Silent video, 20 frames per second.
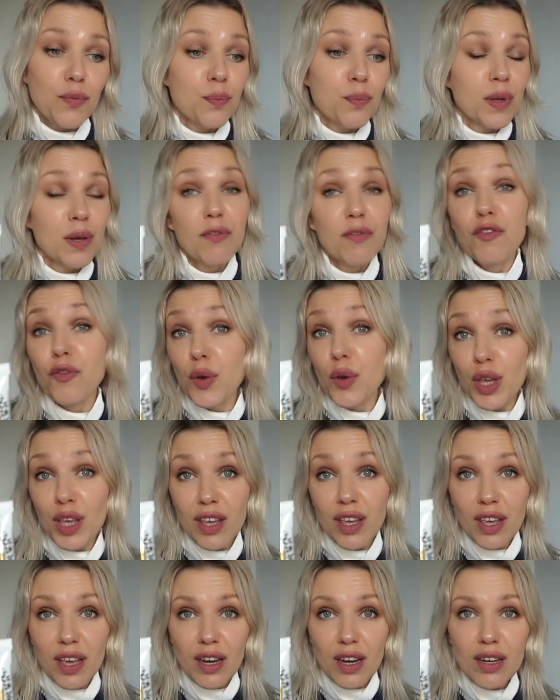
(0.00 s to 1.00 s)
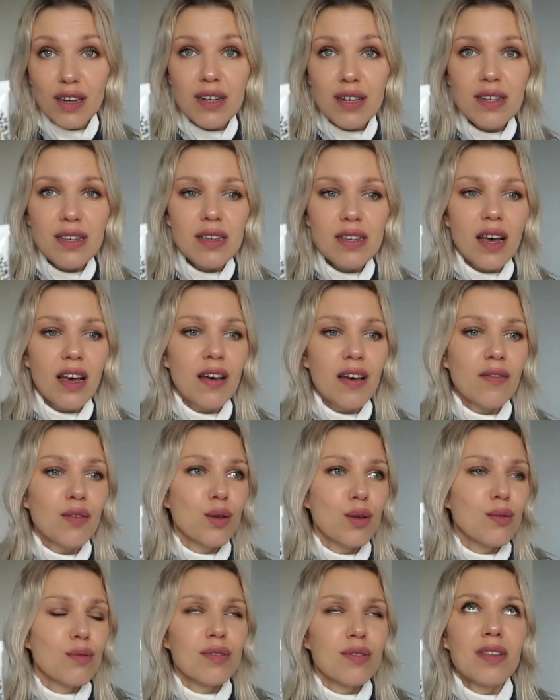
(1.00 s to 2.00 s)
been for years. I've
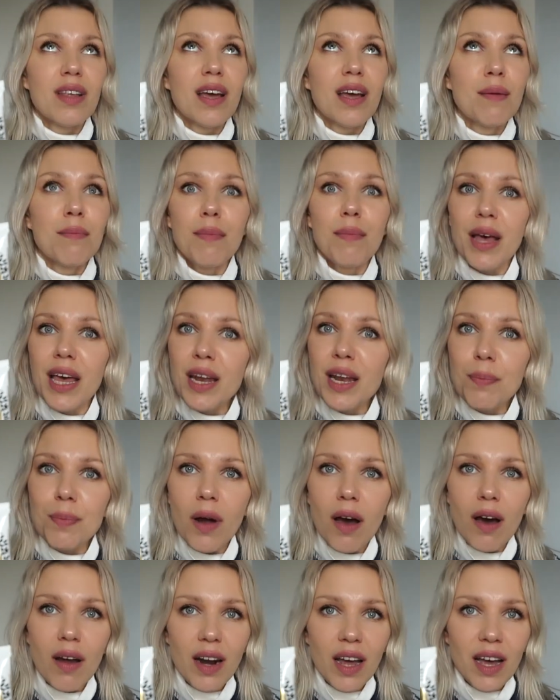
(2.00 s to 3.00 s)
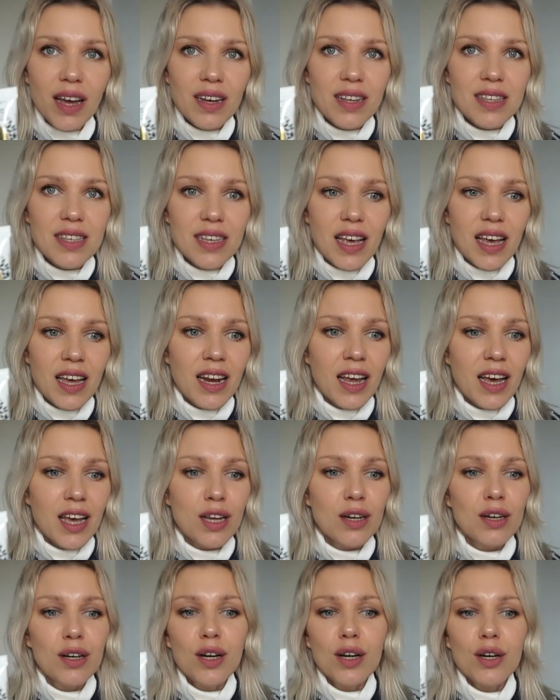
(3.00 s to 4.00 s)
used their many products, and
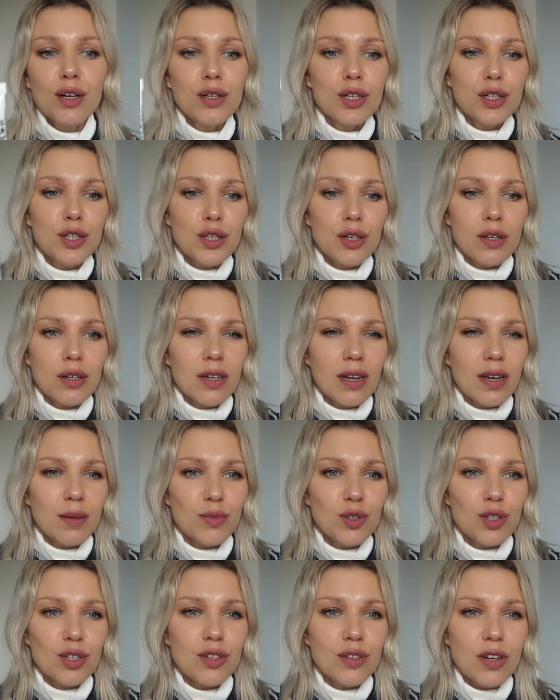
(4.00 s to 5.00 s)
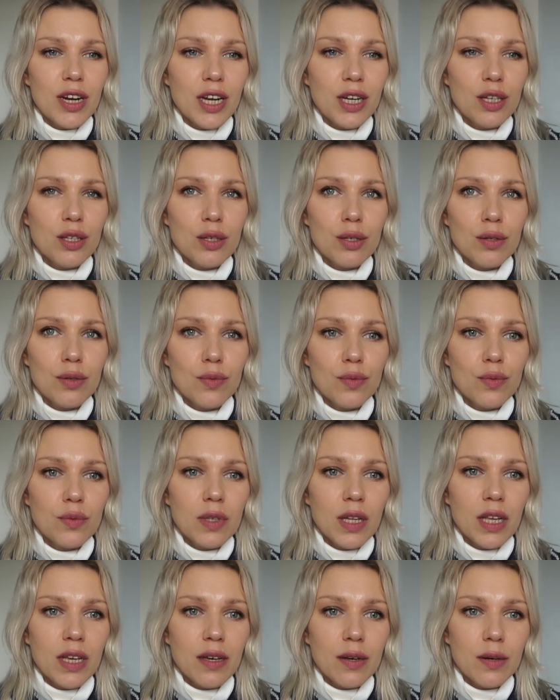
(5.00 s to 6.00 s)
I return. I'm just trying to
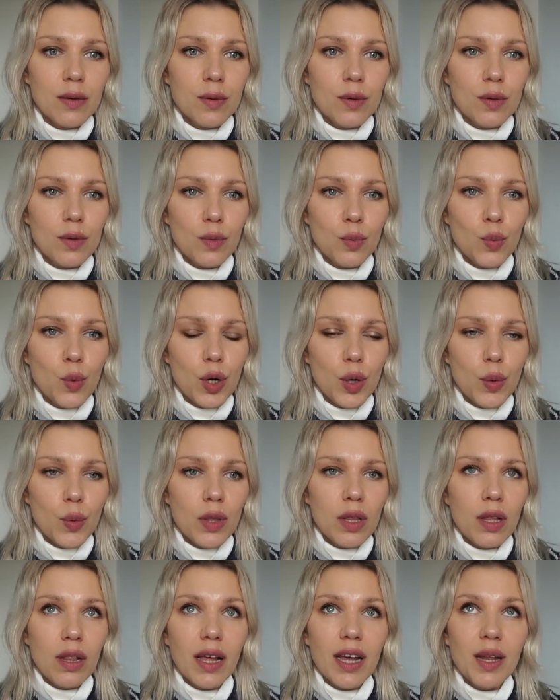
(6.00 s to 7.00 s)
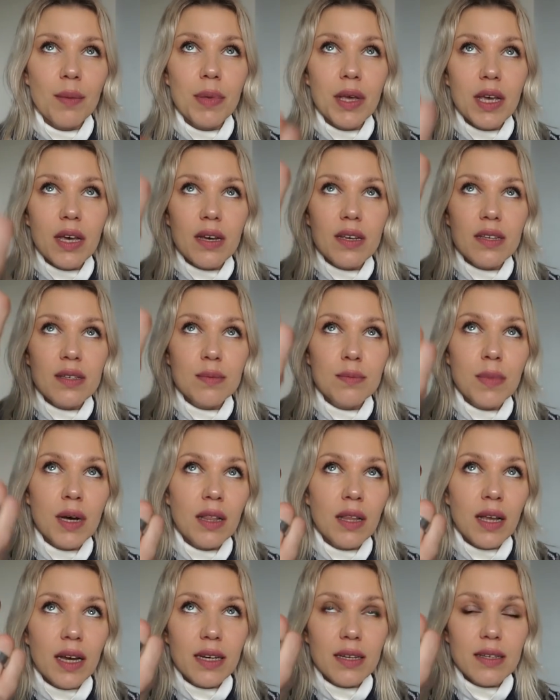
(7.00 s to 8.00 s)
like work with the light, because my
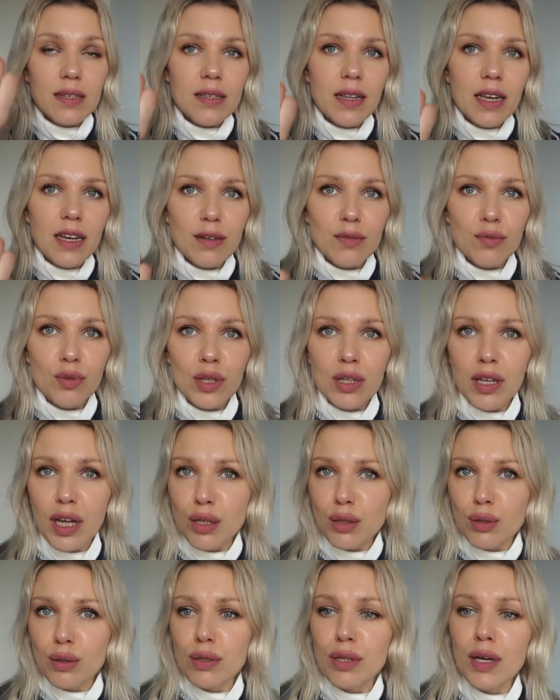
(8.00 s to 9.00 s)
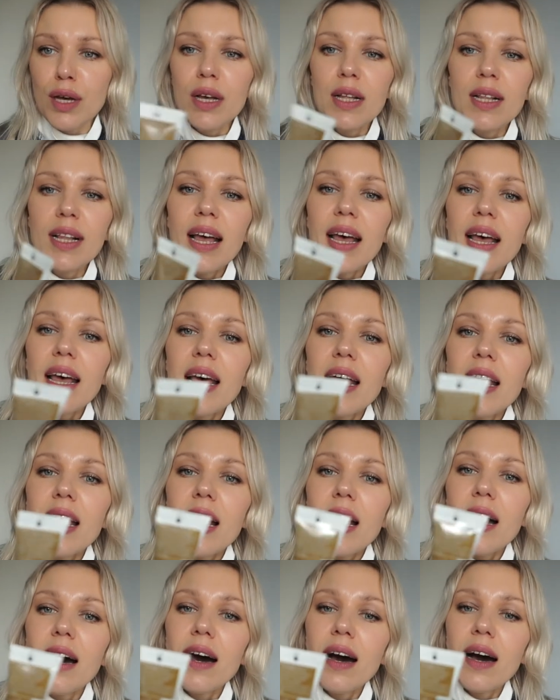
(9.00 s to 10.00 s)
light is like really not good.
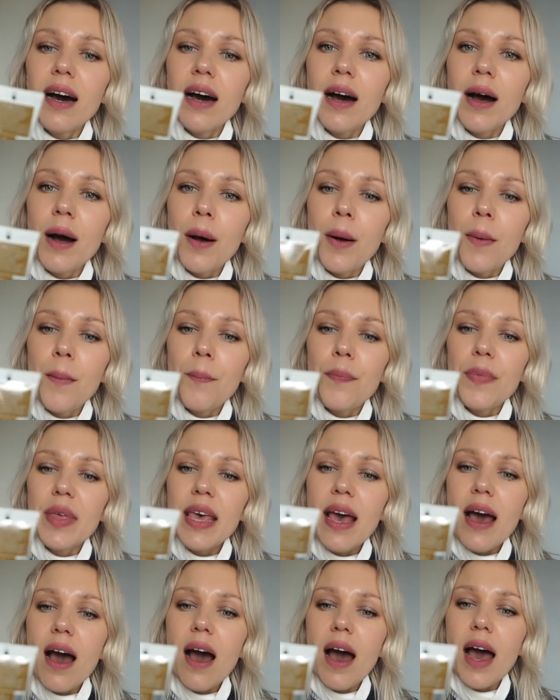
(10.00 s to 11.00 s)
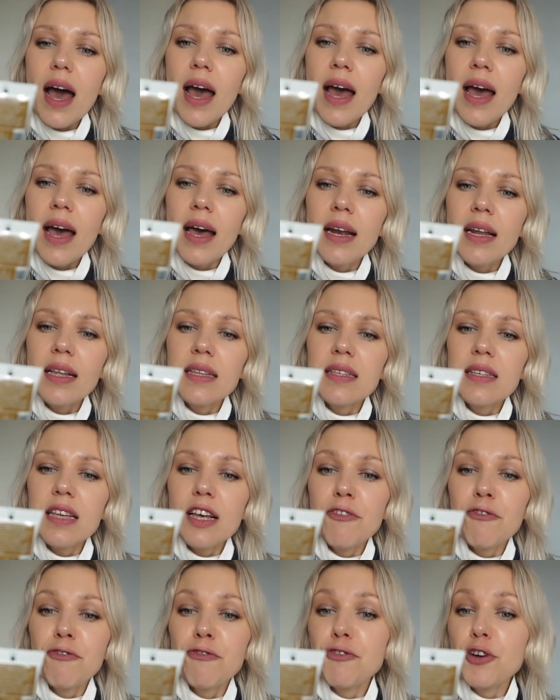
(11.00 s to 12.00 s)
Yeah, and it's a
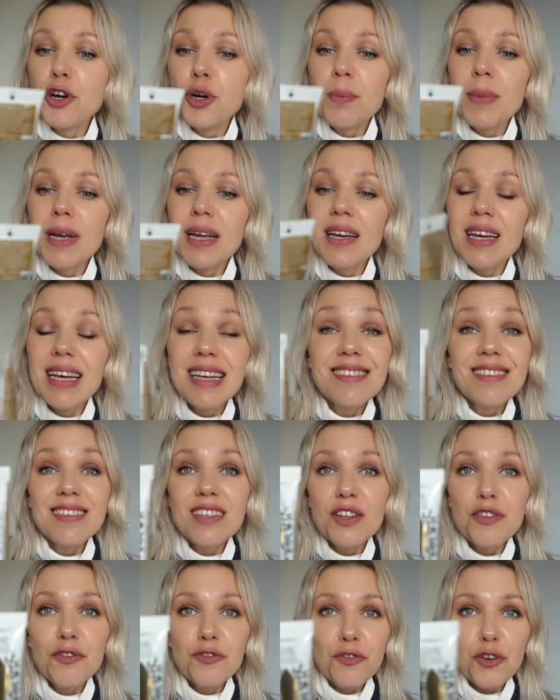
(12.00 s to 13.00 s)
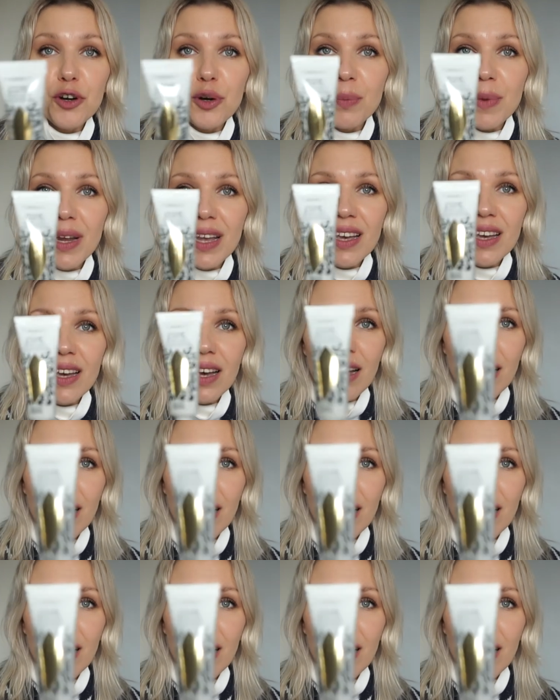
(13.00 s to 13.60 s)
firming, instant firming